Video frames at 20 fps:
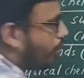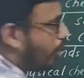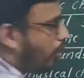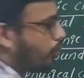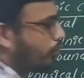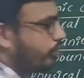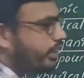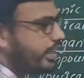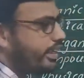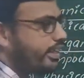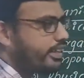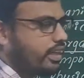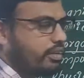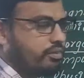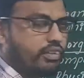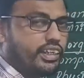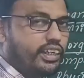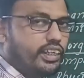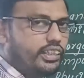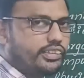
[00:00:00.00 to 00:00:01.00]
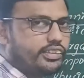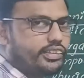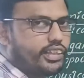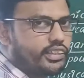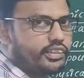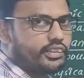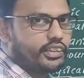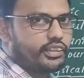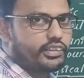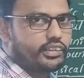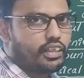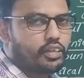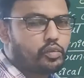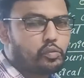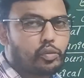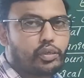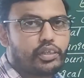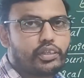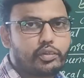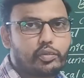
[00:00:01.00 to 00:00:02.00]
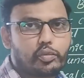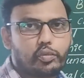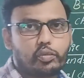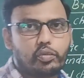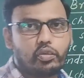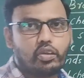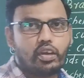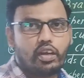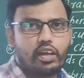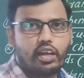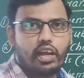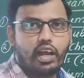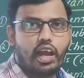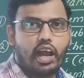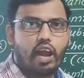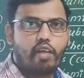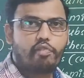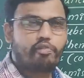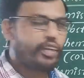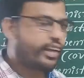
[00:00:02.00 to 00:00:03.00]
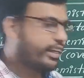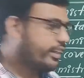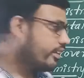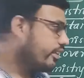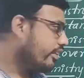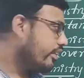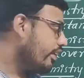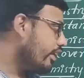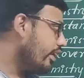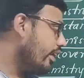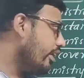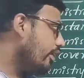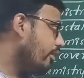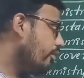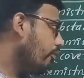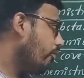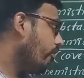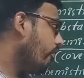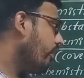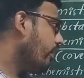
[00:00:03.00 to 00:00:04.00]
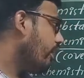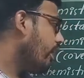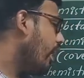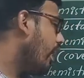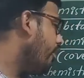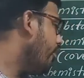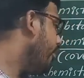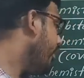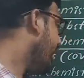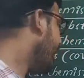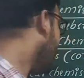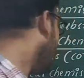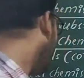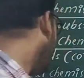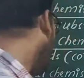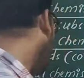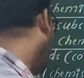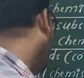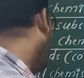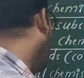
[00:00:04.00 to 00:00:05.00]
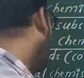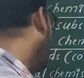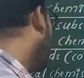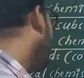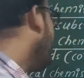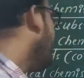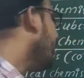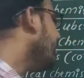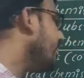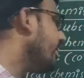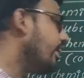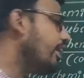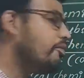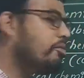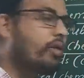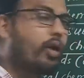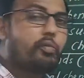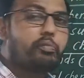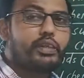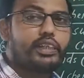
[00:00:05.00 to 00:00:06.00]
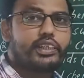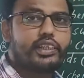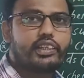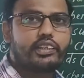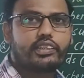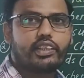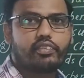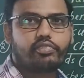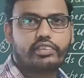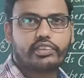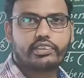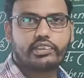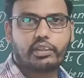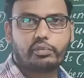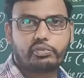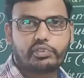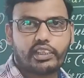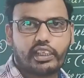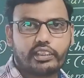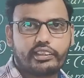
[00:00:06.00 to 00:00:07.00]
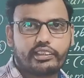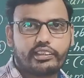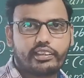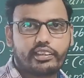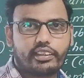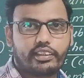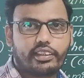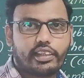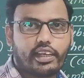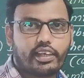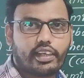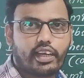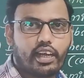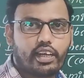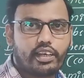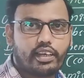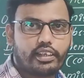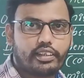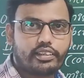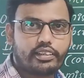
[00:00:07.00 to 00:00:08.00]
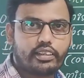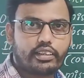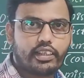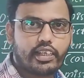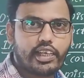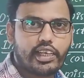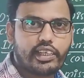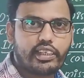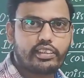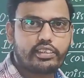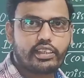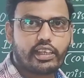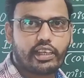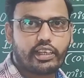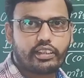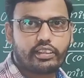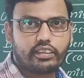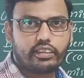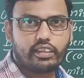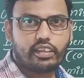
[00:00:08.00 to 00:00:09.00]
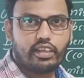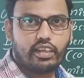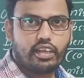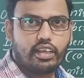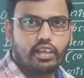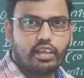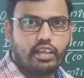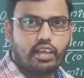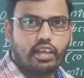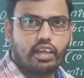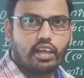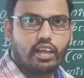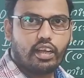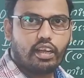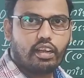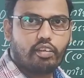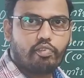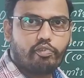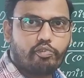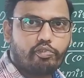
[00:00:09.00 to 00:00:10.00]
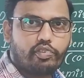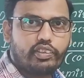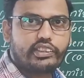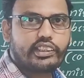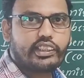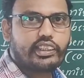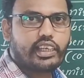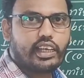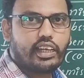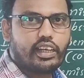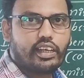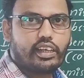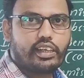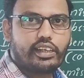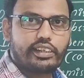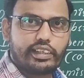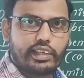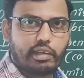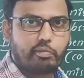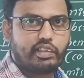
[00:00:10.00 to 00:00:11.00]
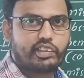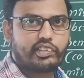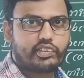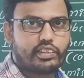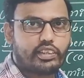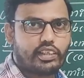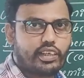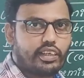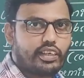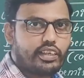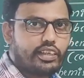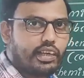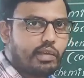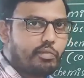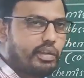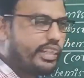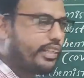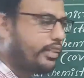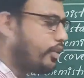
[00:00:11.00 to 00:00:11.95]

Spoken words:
how their chemical structures are going to affect the physical properties of the substance that are dealt in physical chemistry. Coming